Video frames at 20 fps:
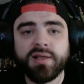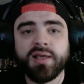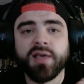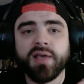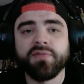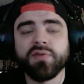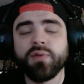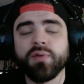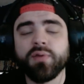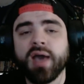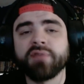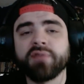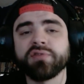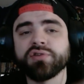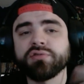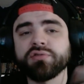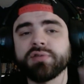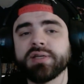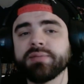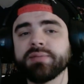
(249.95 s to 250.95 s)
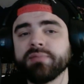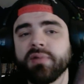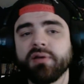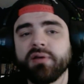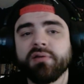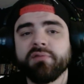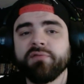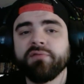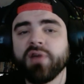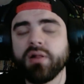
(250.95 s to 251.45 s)
If you have a dream,
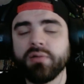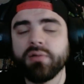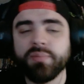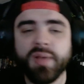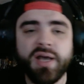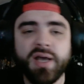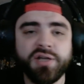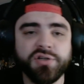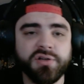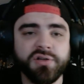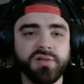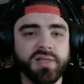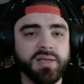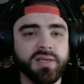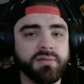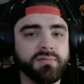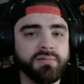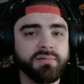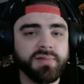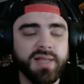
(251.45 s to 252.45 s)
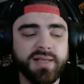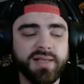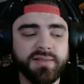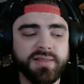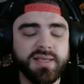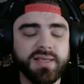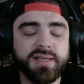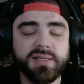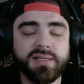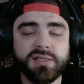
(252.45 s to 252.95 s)
follow it passionately. Let
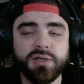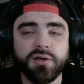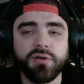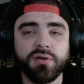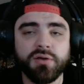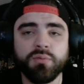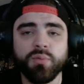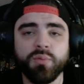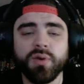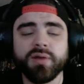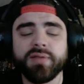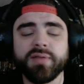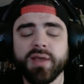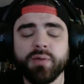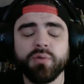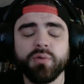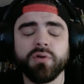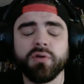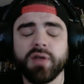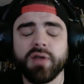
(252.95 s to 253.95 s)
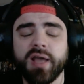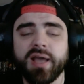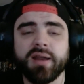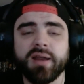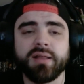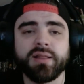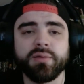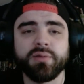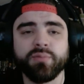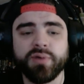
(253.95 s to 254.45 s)
things go where they will
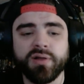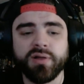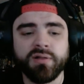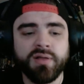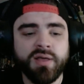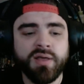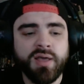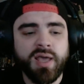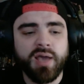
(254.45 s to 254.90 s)
organically will.